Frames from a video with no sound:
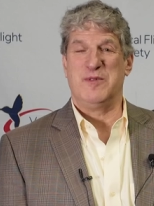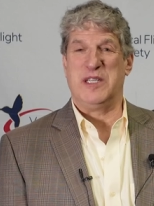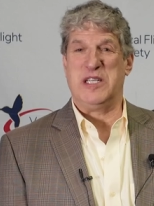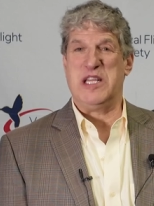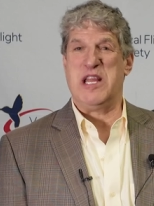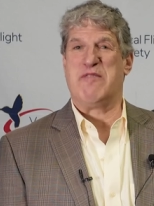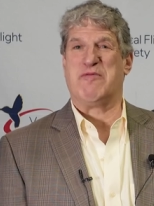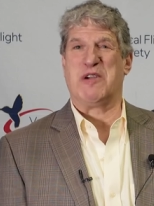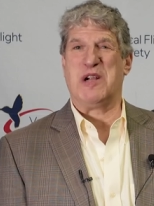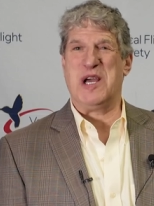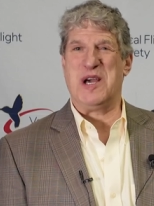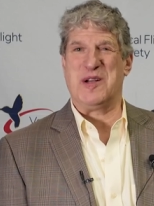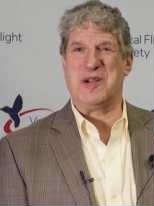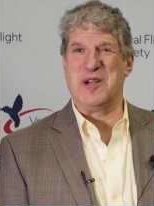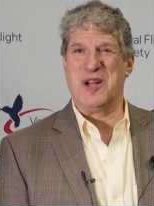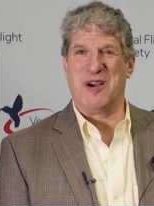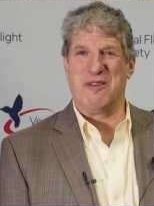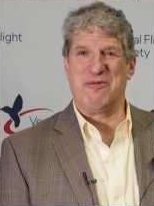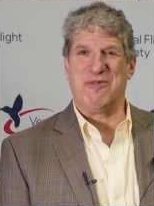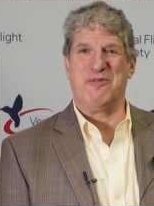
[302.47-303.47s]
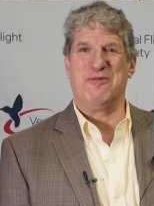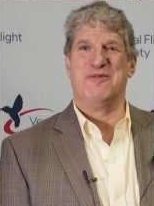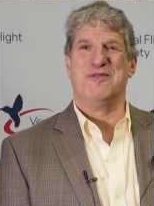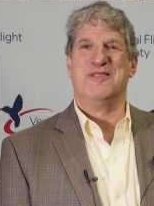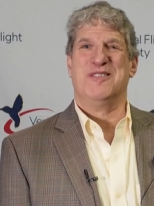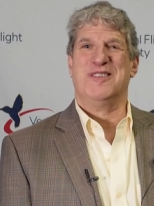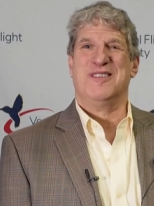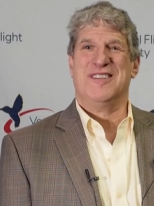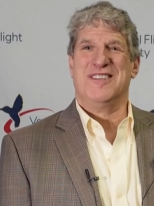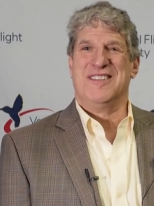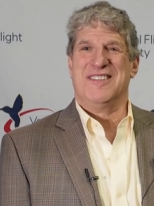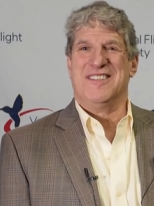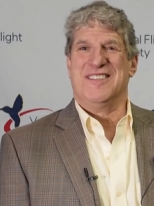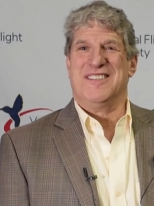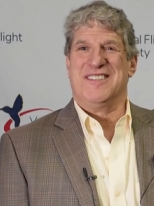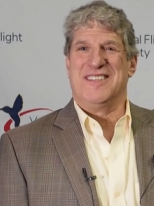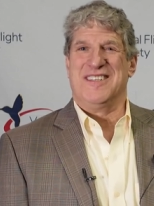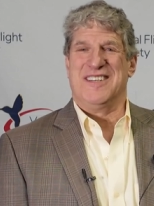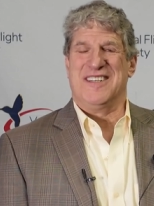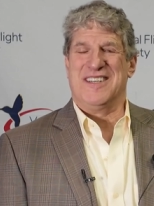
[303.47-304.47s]
we never had enough
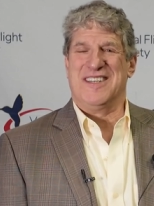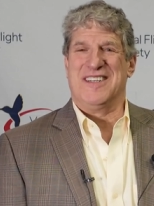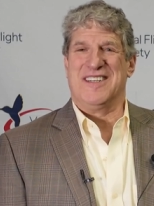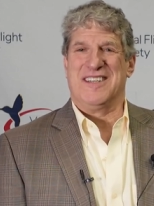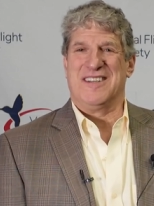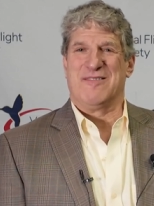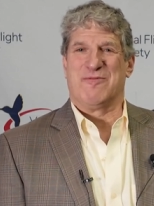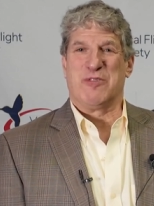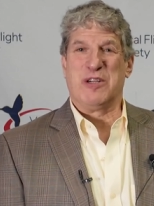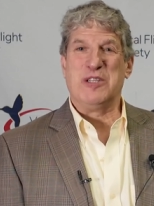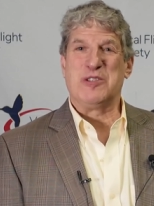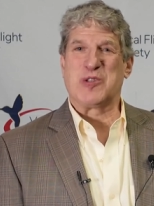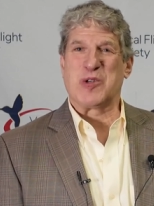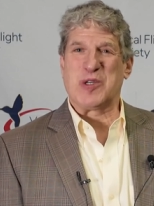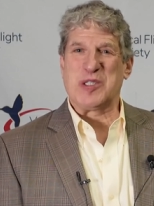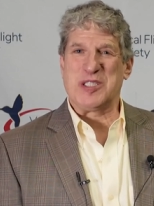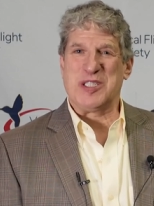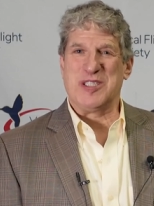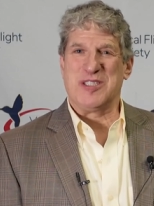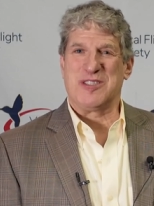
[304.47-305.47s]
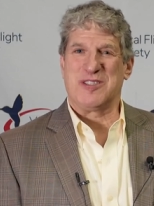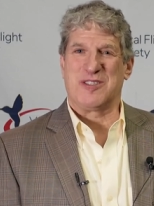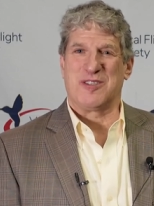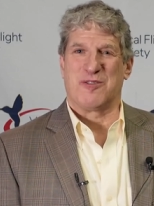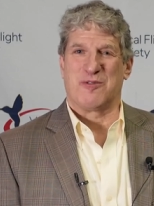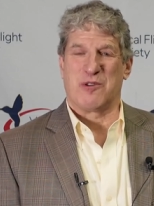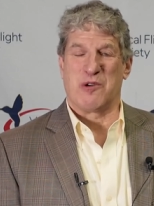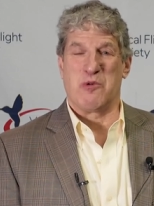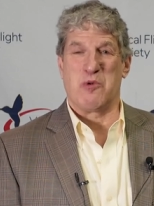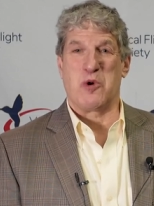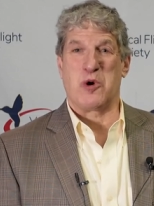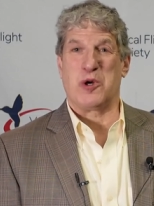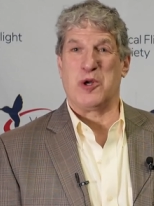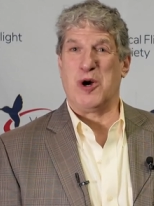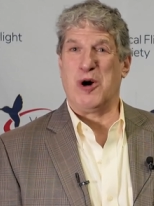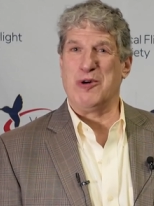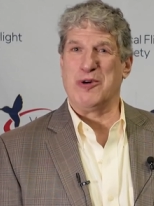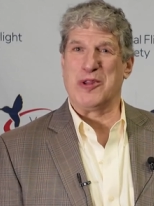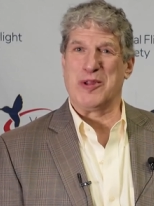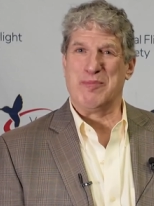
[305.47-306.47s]
uh, resources to reward
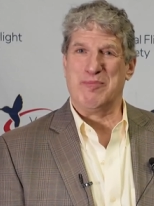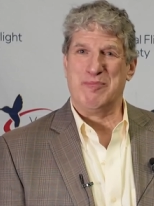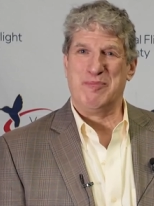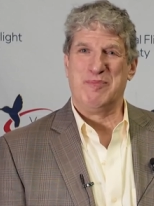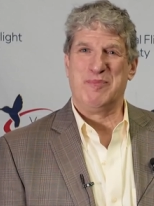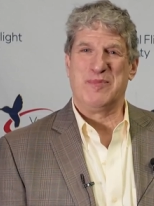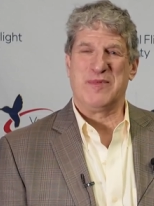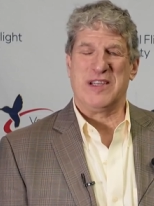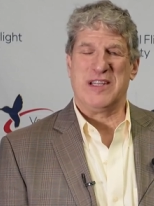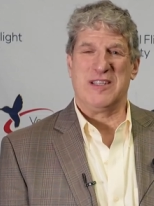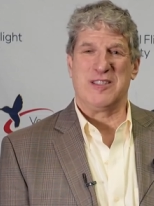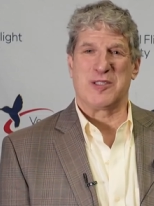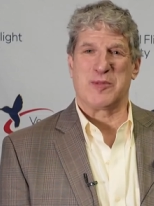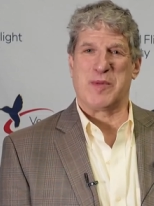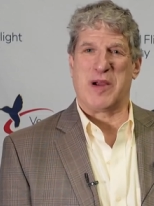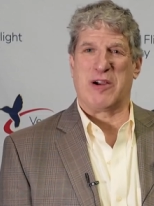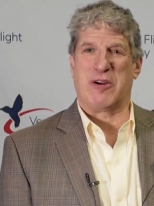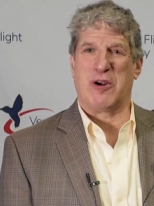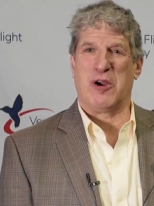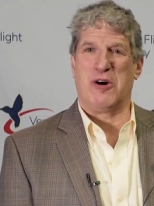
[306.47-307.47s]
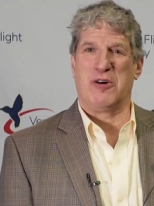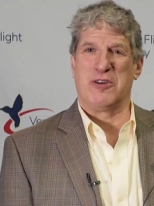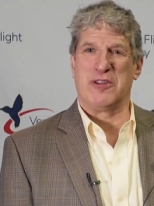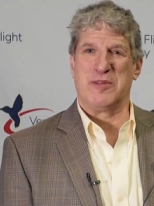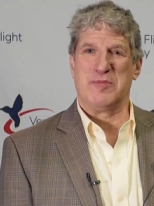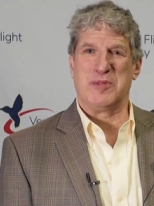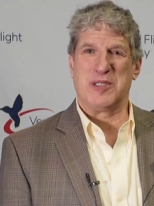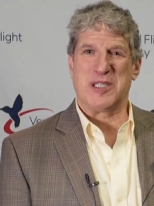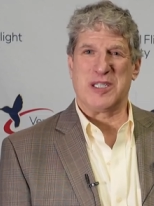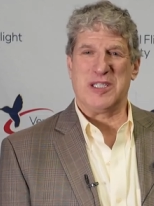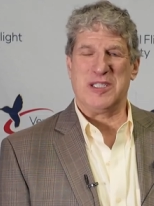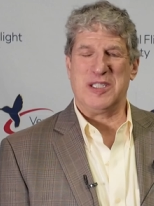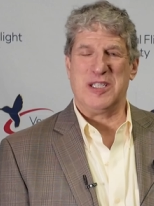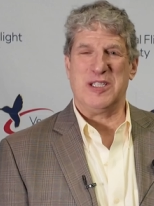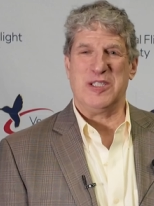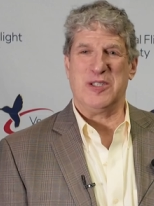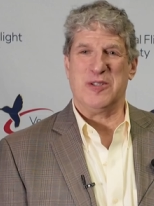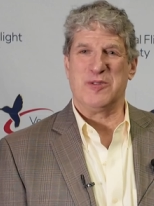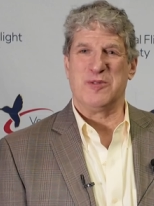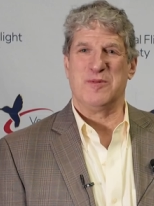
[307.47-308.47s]
all of them and inspire all of them to
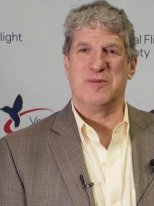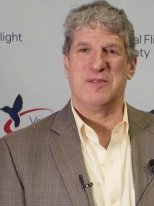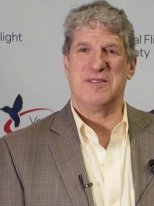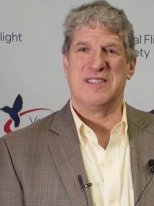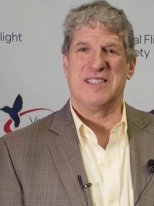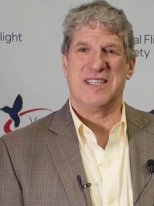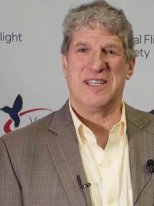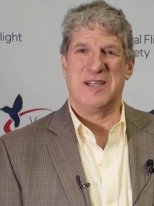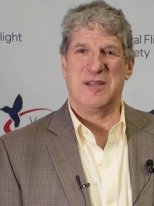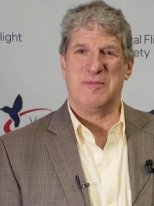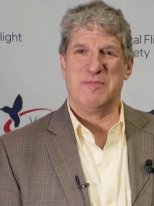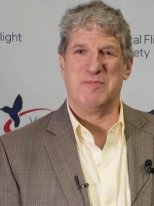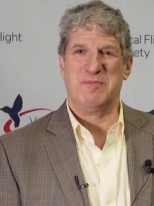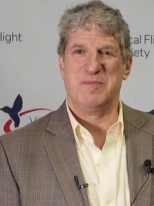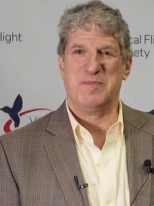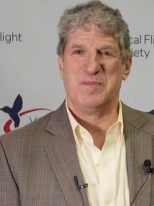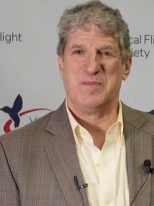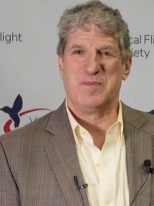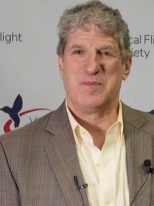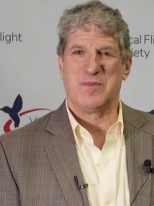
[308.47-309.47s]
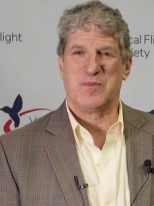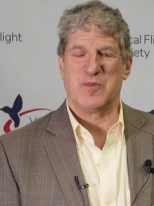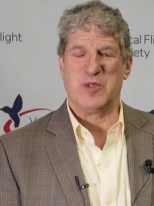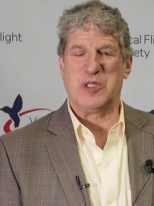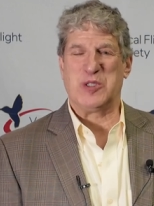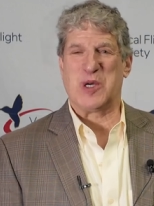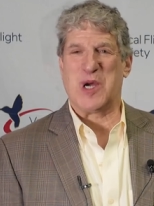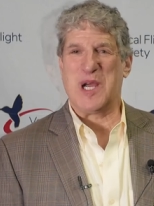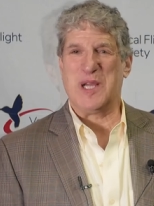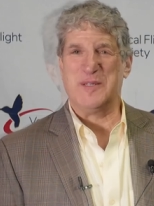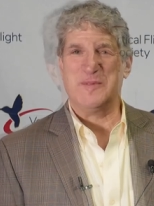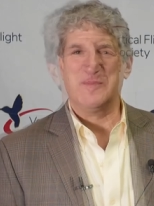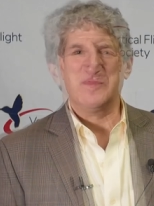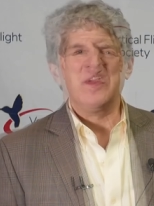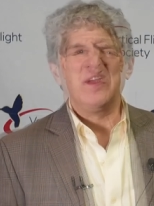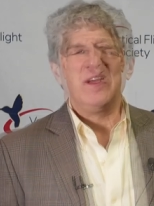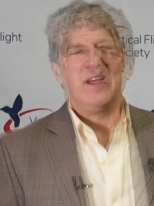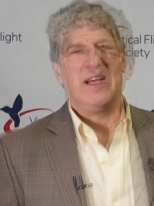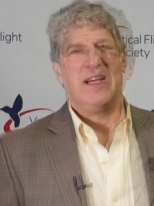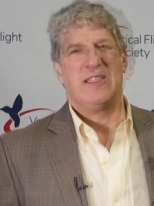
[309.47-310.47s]
continue. Um, we tried
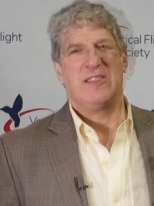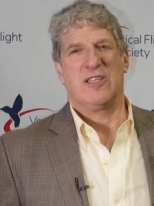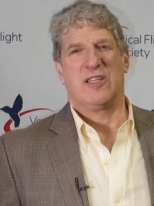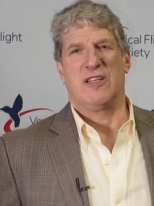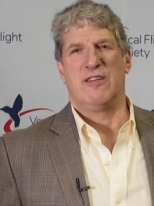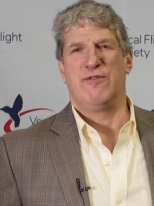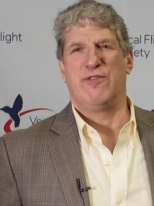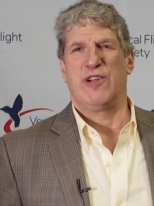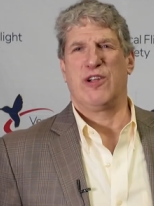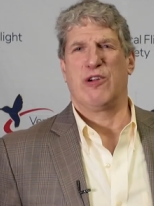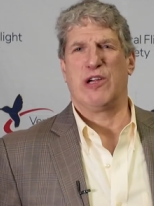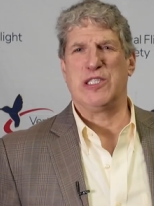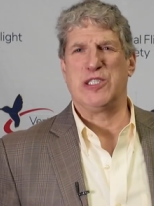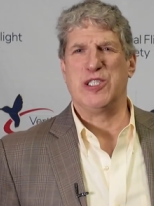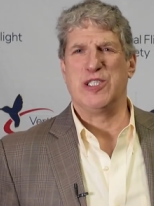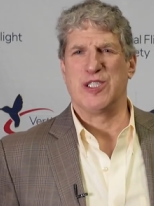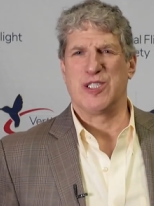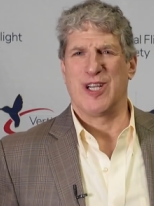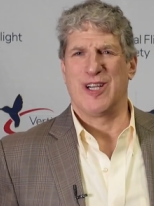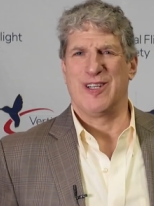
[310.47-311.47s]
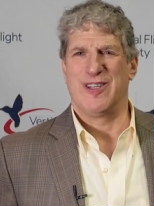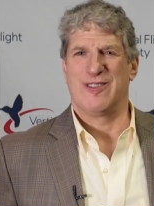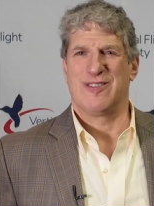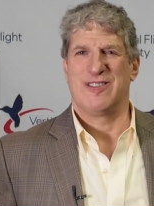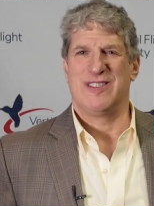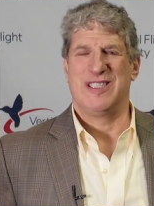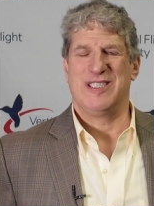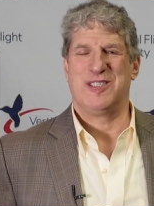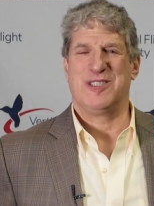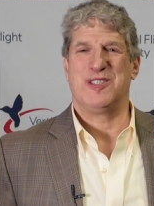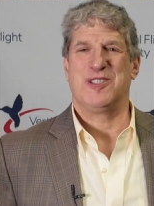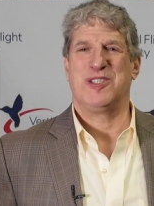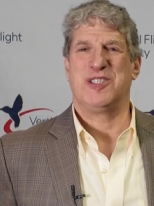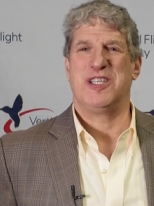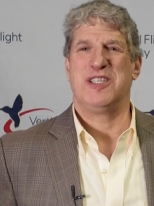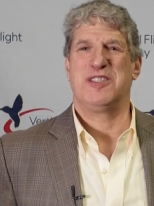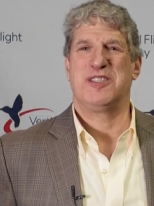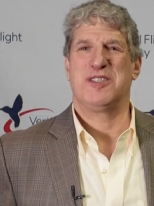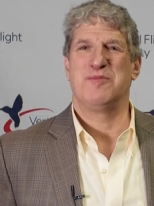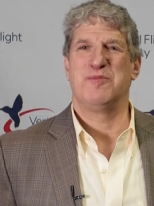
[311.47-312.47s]
as a configuration designer, as a
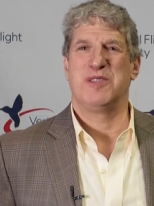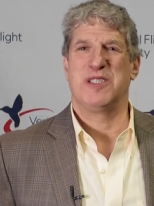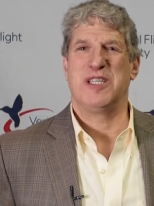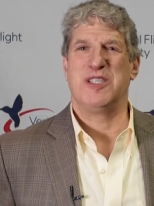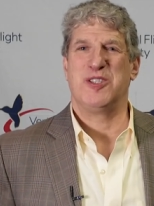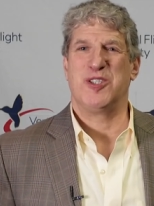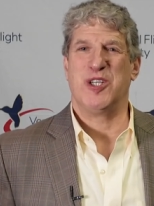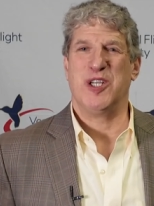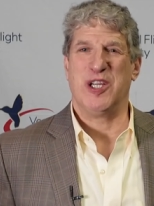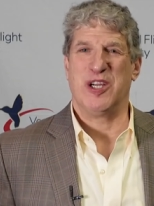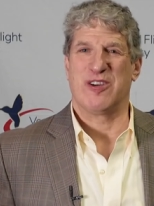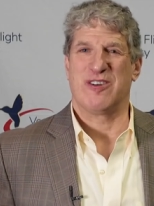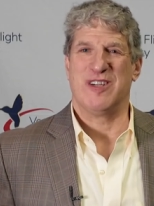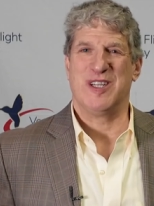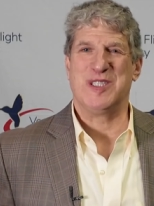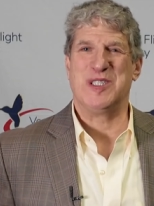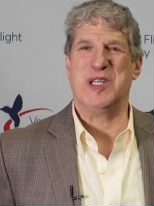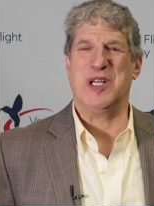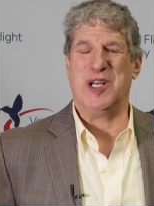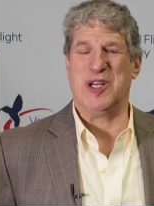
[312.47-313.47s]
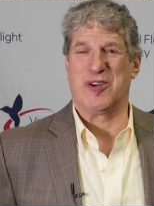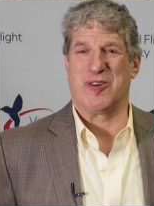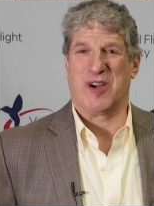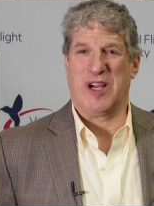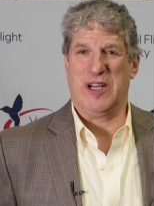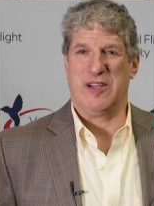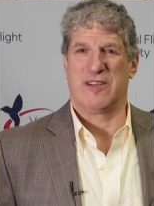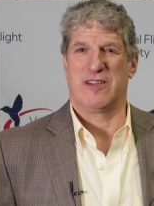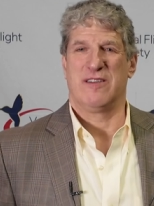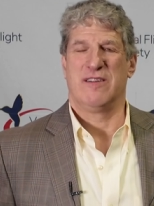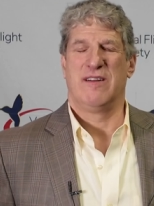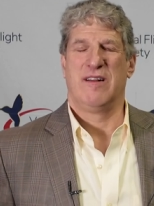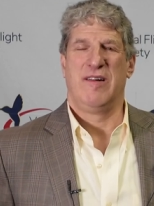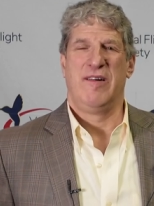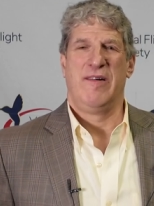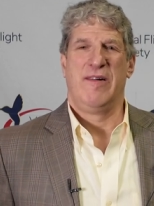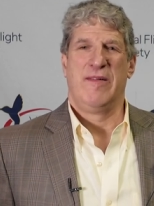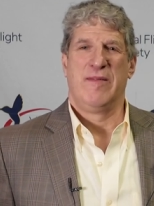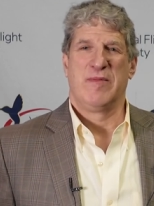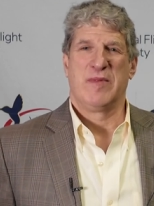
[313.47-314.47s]
systems engineer, as an integrator,
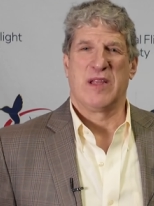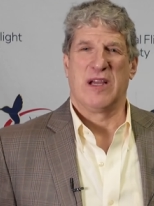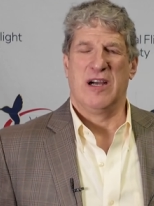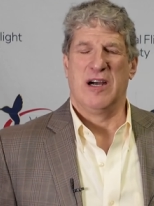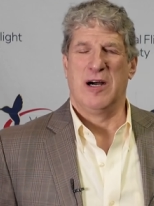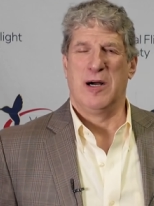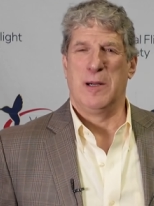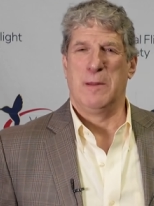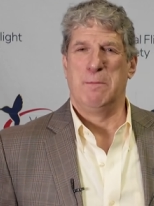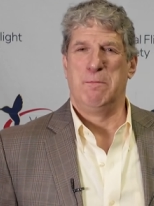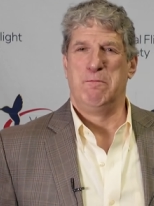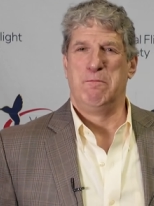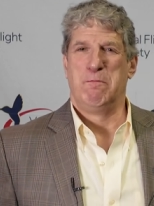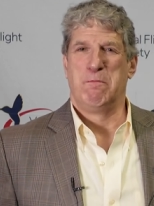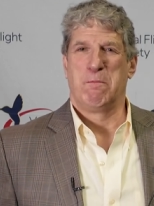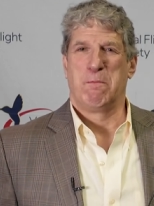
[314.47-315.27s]
um,